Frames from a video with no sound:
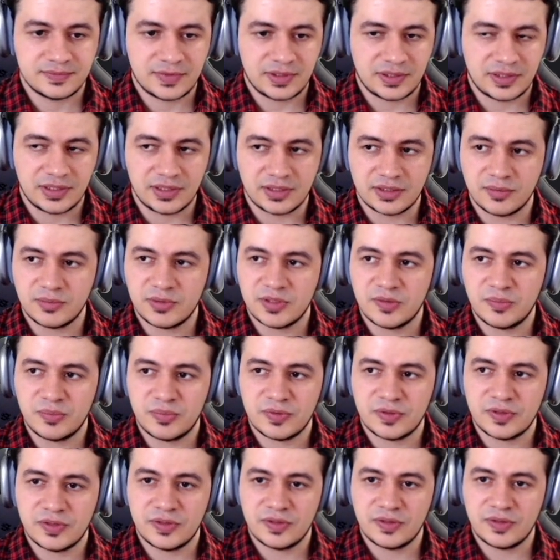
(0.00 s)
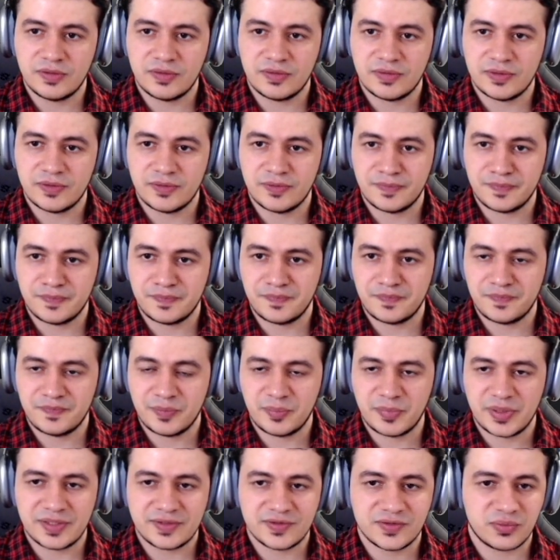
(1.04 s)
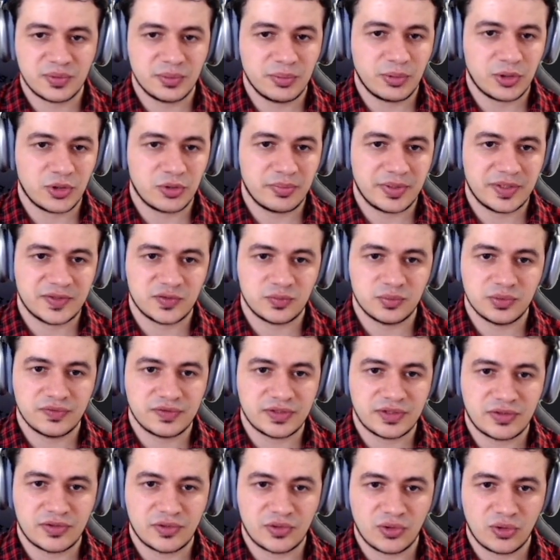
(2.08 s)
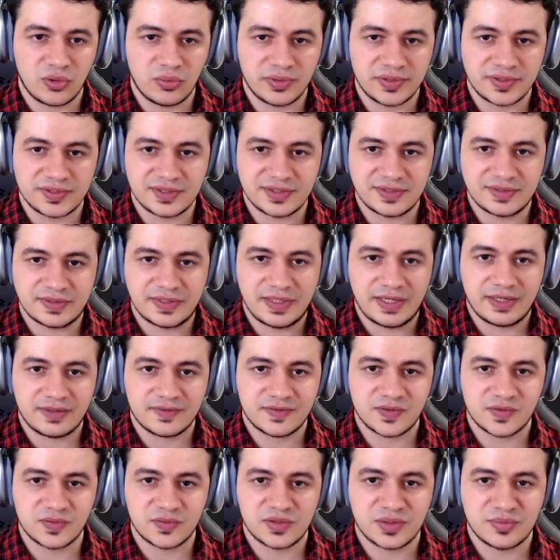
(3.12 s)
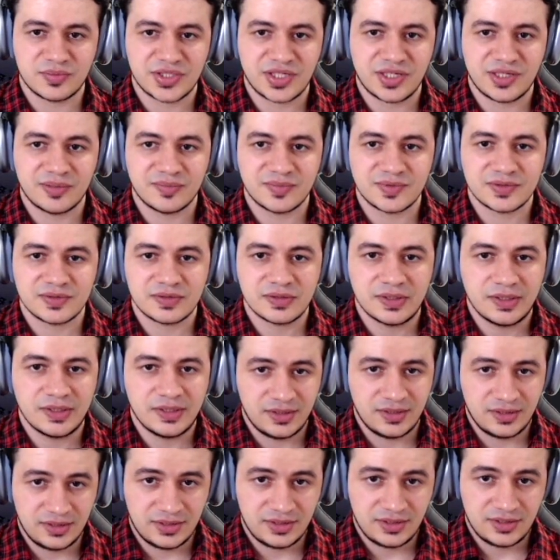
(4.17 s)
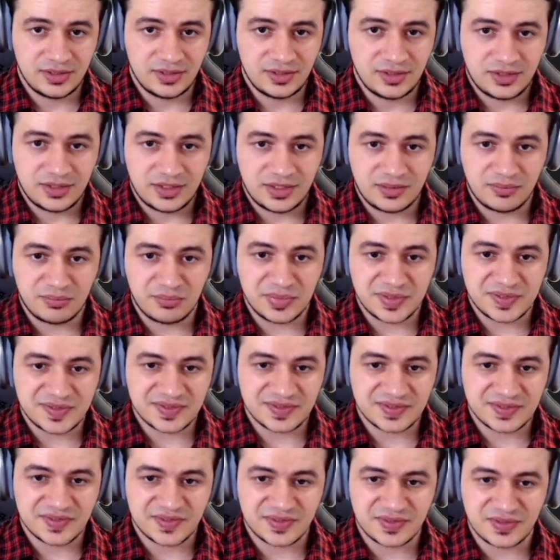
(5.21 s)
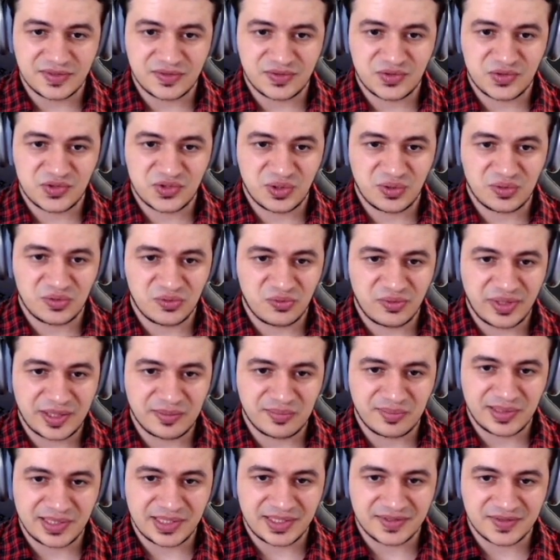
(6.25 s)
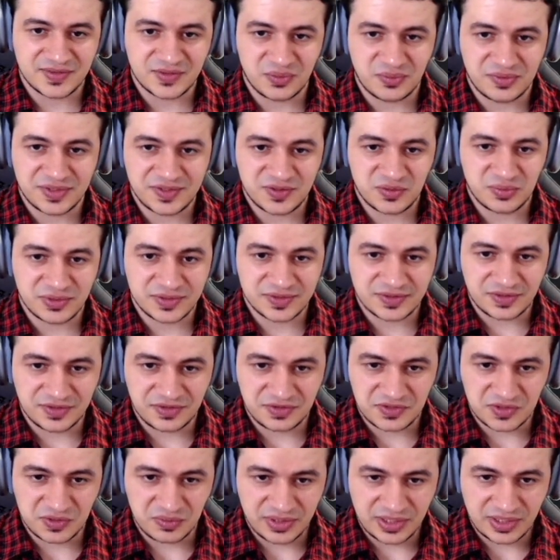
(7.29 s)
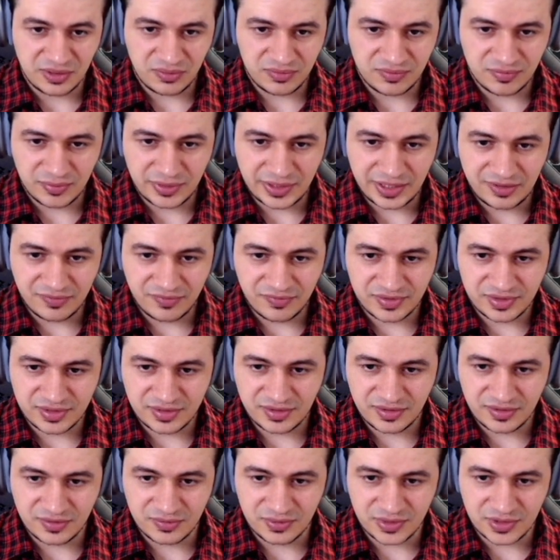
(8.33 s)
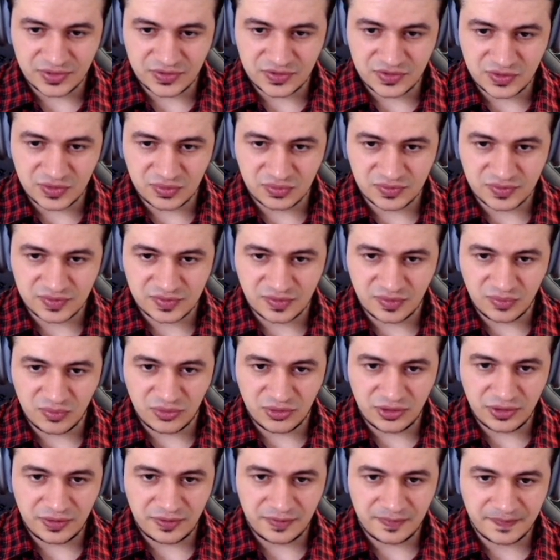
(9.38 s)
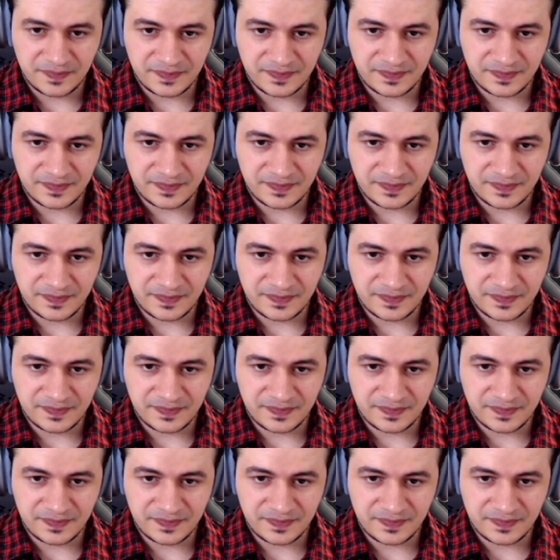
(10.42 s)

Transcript: Yeah, the bugs reported by Swift aren't always exact, so sometimes it misses to show the right place. So this was the issue. Now we have another issue somewhere.